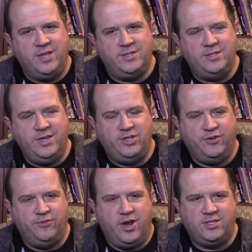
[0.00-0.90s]
it's
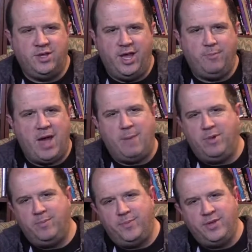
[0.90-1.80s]
easier for us to like
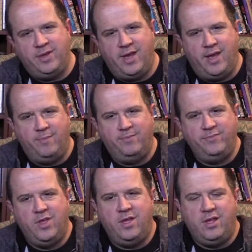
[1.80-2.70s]
pop up
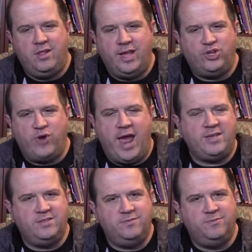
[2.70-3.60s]
like
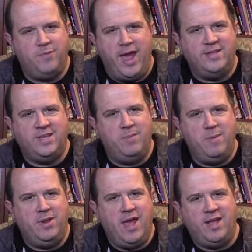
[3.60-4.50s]
tracks of bands that
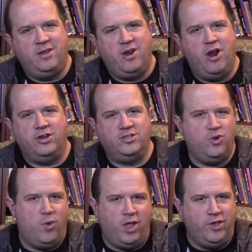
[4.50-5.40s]
maybe aren't
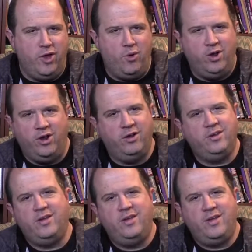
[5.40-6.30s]
so well known or
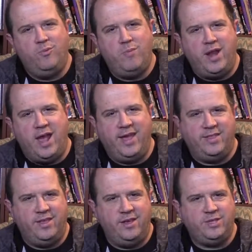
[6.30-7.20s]
might not
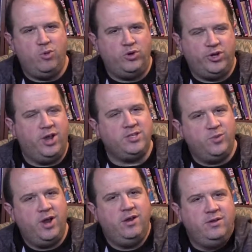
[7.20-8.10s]
get the exposure elsewhere.